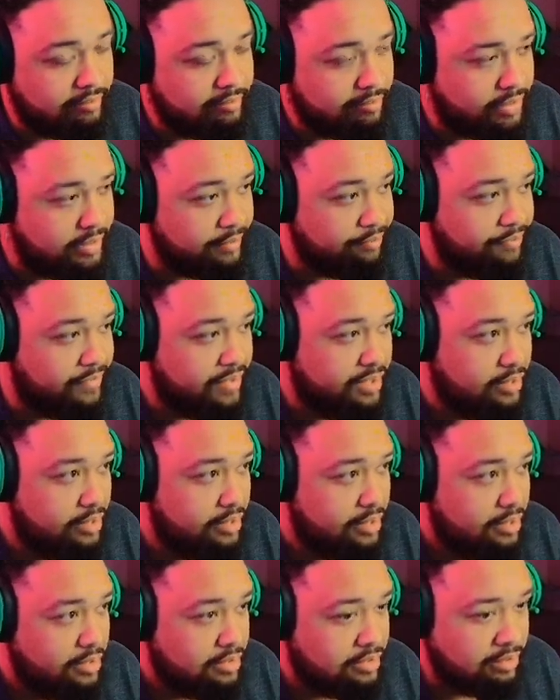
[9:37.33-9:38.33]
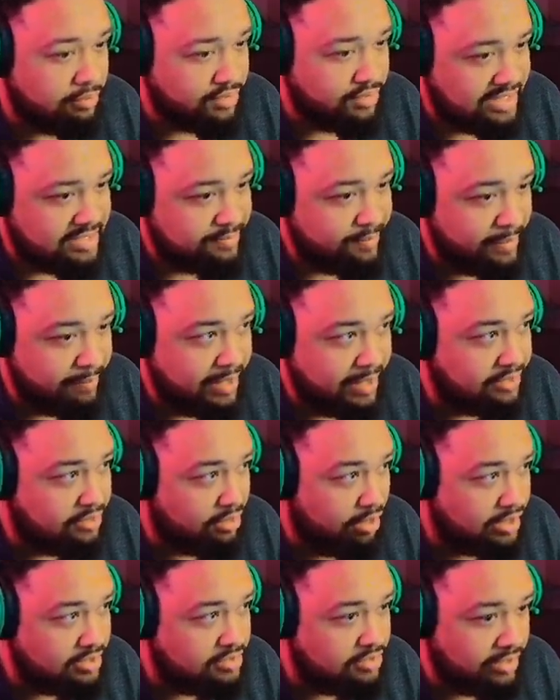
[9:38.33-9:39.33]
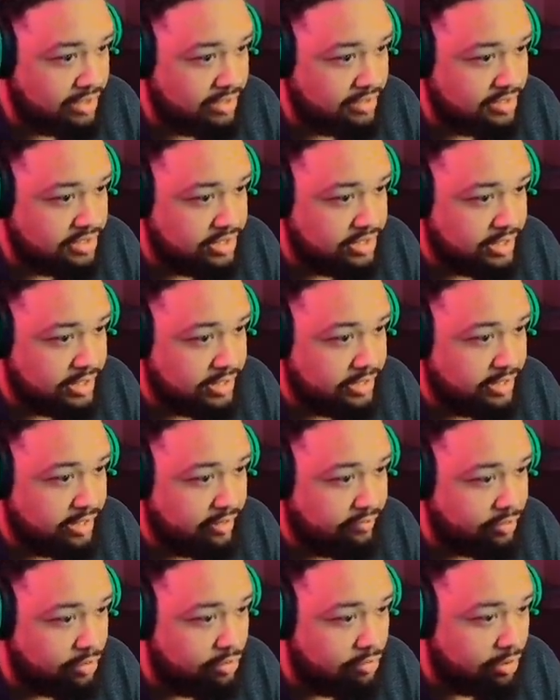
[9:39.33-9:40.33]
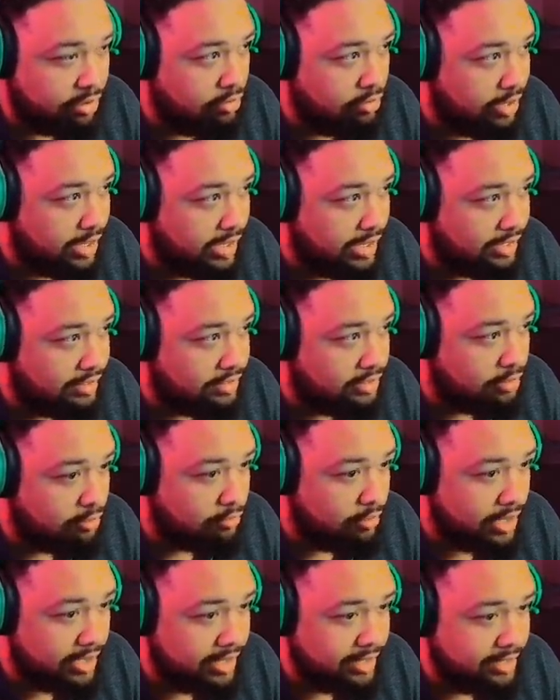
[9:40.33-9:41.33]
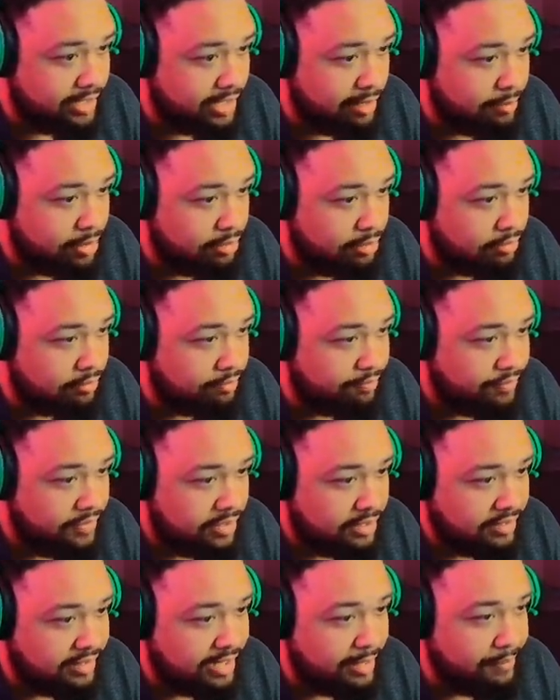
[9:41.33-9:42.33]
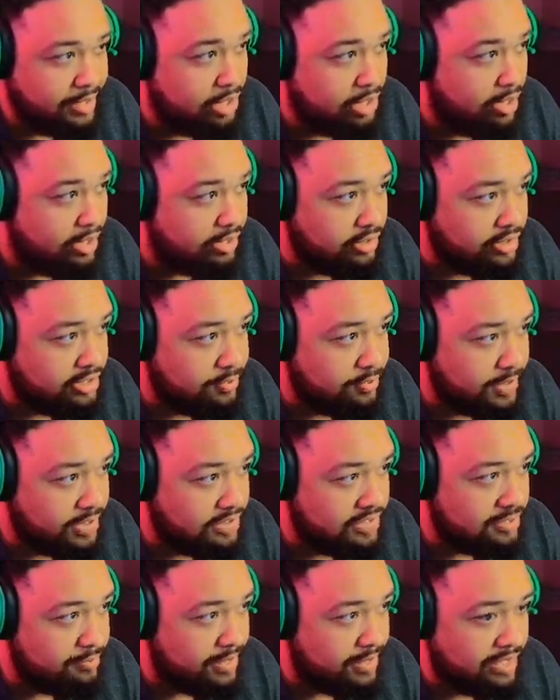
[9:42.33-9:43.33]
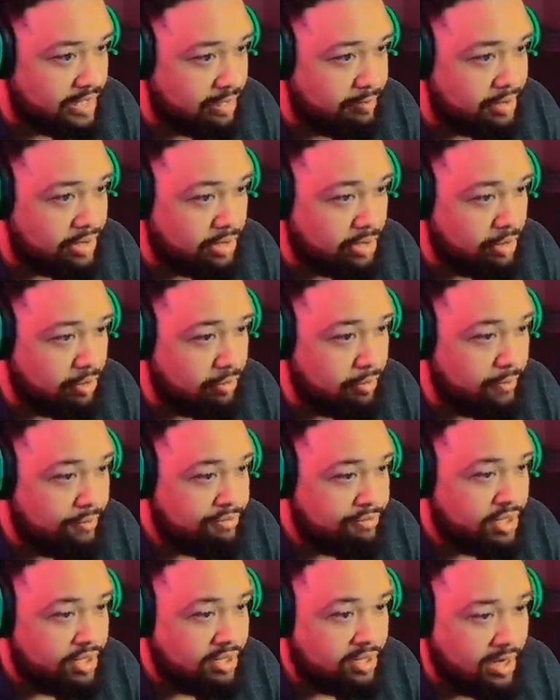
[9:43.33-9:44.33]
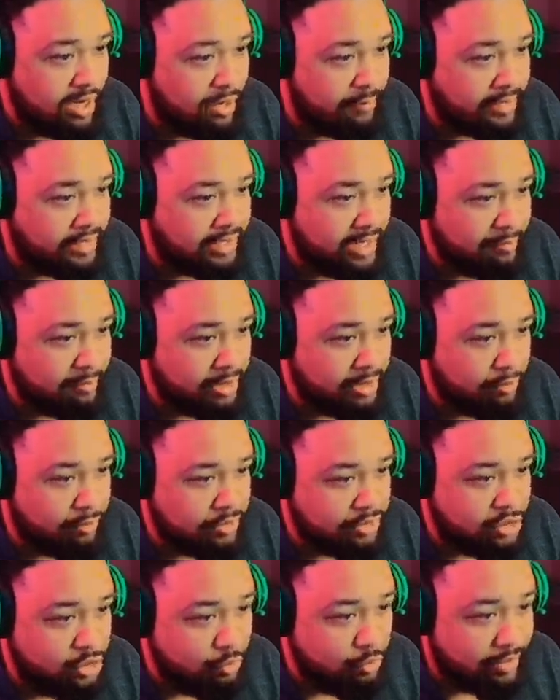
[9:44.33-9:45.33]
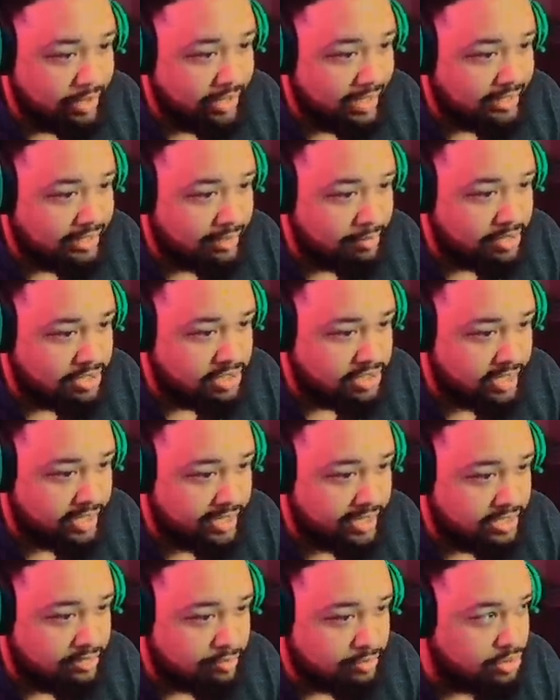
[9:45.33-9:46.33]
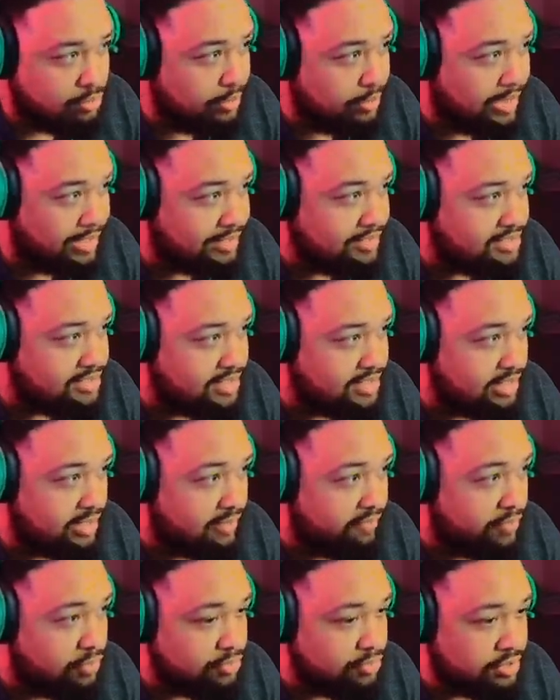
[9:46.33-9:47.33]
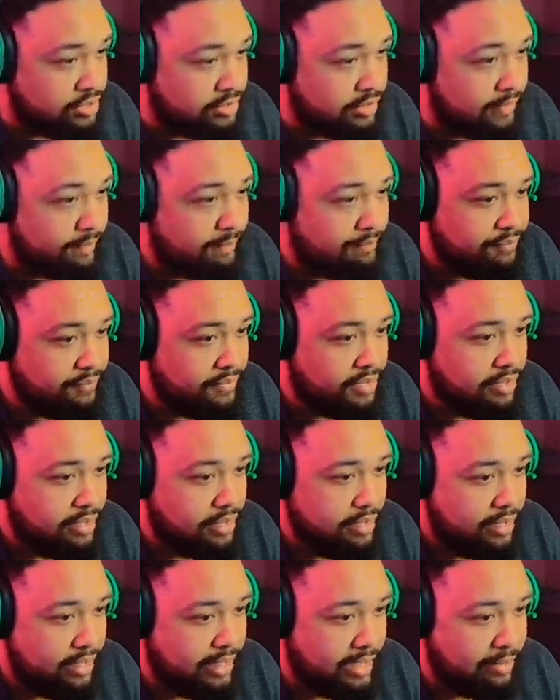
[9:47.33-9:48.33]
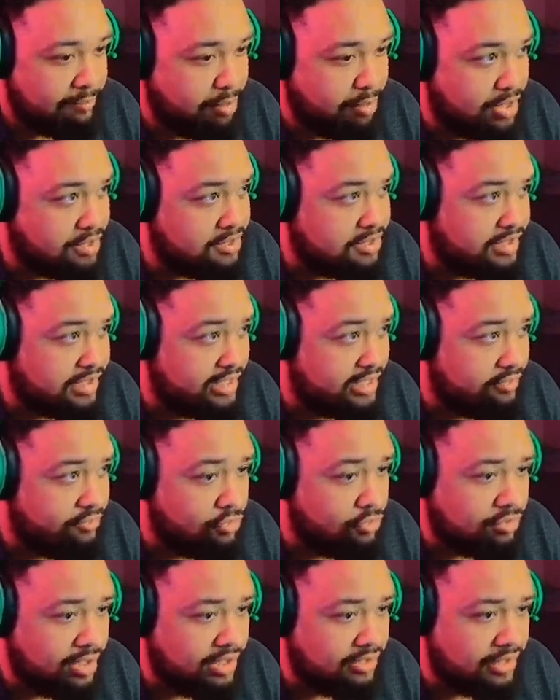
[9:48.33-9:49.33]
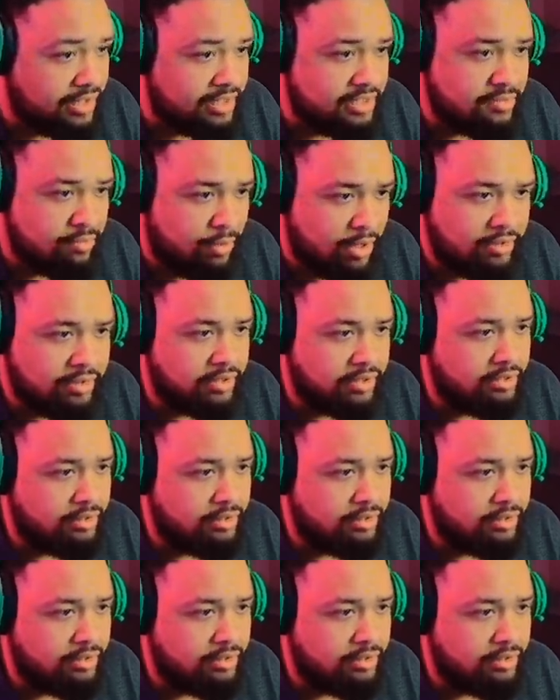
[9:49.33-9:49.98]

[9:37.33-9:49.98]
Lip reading: But you know, that's been my thoughts on it this year. If you are grinding the Orion camo, let me know how your experience has been down below. Comment down below what you would like them to change, what you would like to see in the future. And personally, if you think that it's worth it.